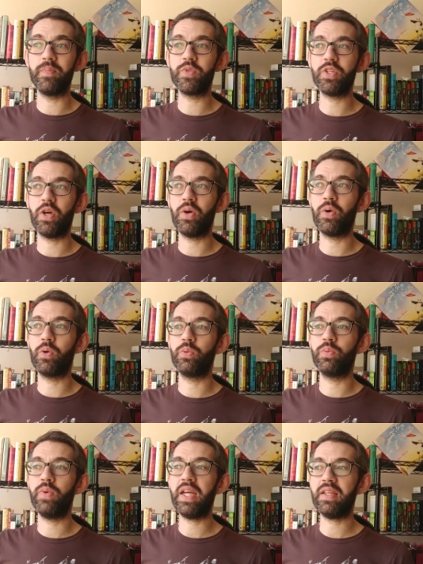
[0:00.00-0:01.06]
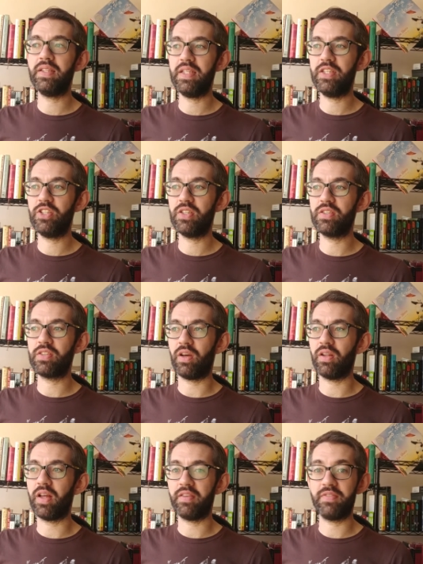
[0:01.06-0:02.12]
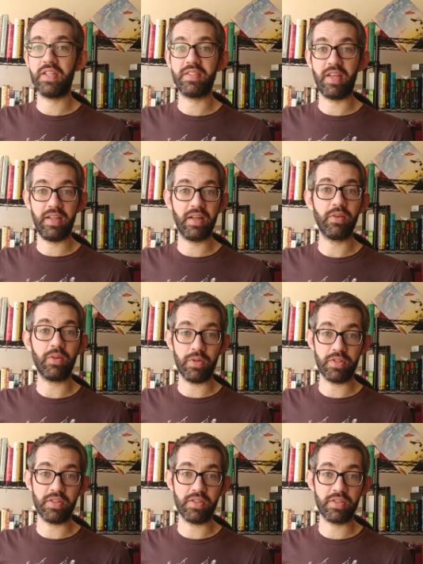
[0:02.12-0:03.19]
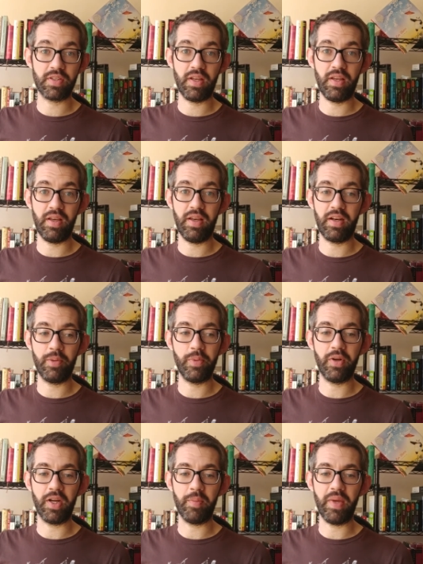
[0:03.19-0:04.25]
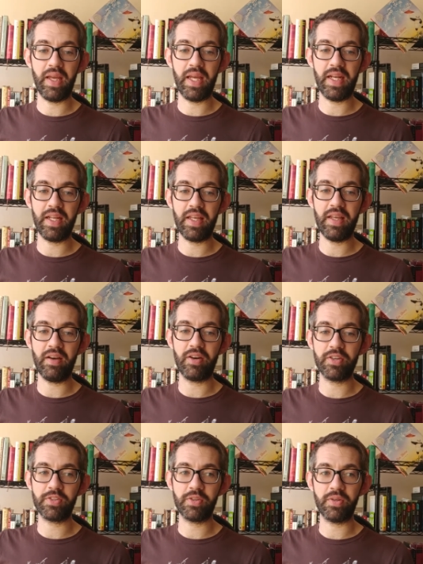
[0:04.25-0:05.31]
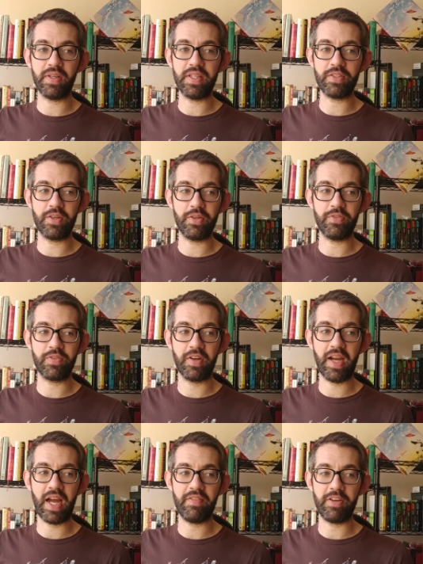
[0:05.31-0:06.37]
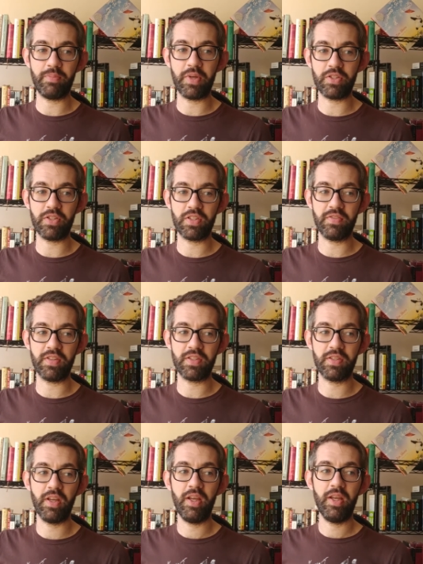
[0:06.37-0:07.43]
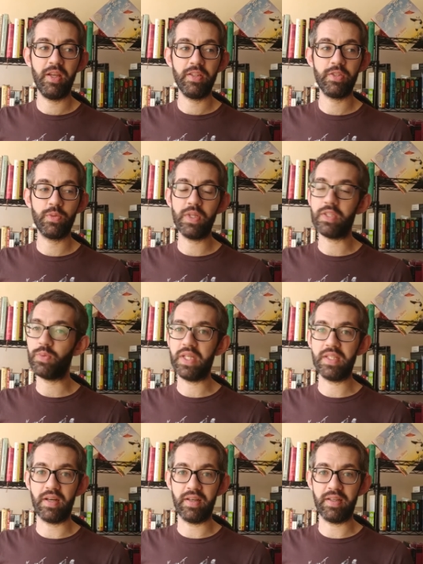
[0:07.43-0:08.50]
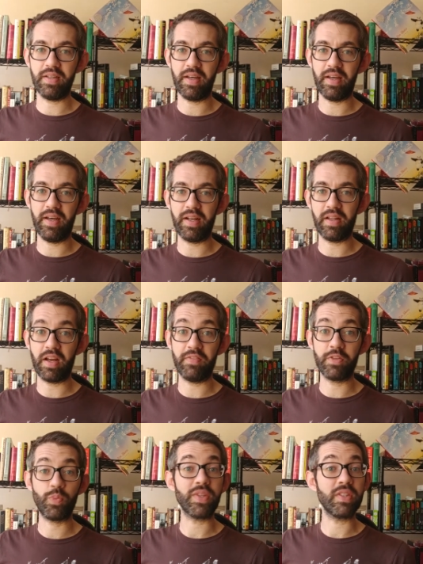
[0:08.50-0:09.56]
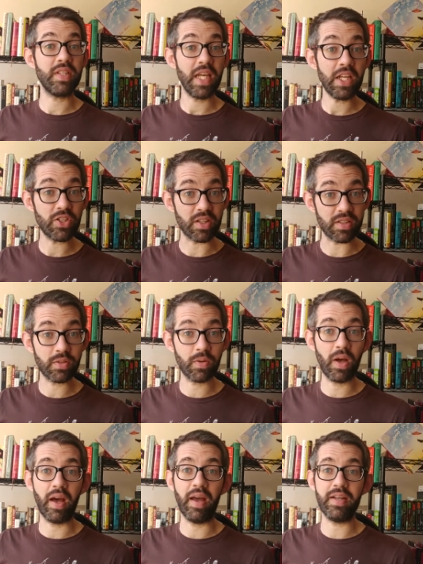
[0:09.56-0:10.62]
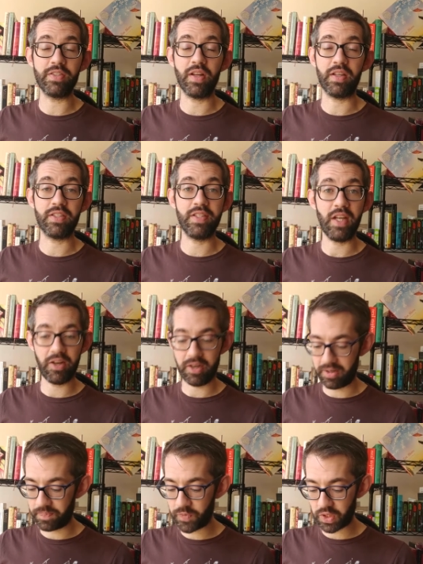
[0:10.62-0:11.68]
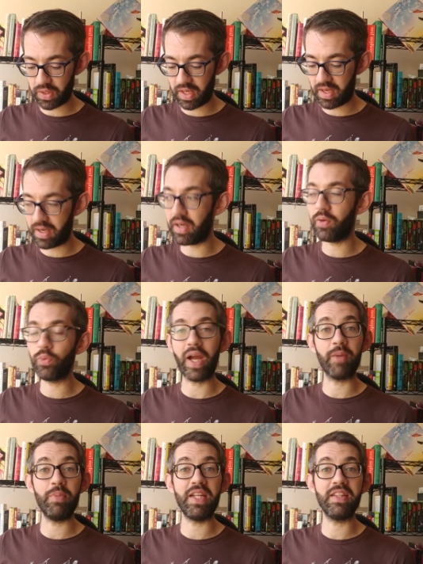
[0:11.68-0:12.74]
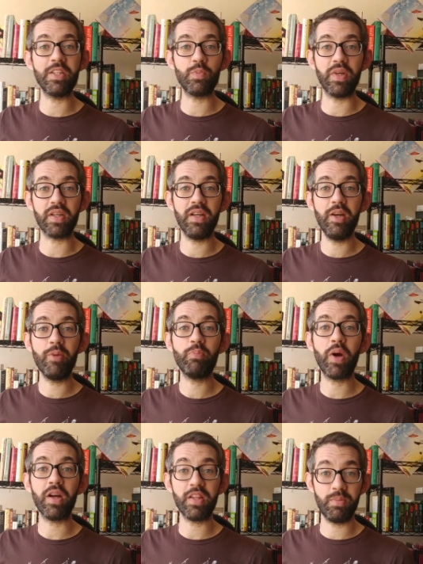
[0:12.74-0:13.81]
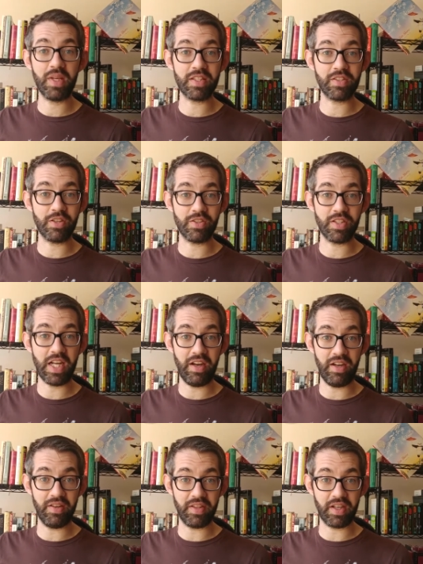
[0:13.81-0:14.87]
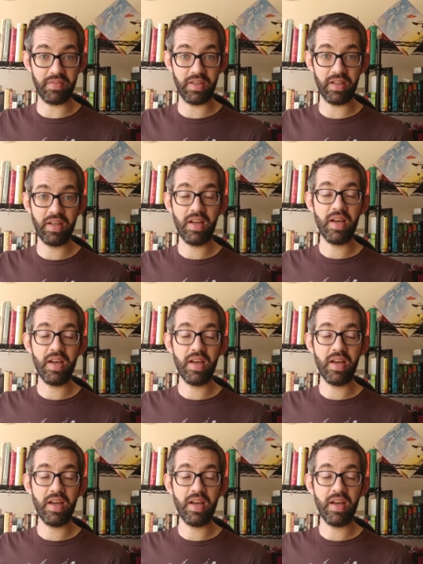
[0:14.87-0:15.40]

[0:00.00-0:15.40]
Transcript: So Rick teaches a lot of the design courses in our program, and he also is known for having pictures of his sweet, sweet dog in a lot of his presentations, and his dog is a terrier. And so he recommended this book partly because there's a terrier on the cover,